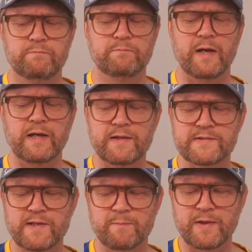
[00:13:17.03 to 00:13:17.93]
I
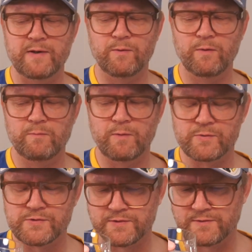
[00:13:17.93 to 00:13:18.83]
get something
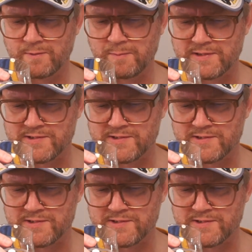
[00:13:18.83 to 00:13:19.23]
almost a bit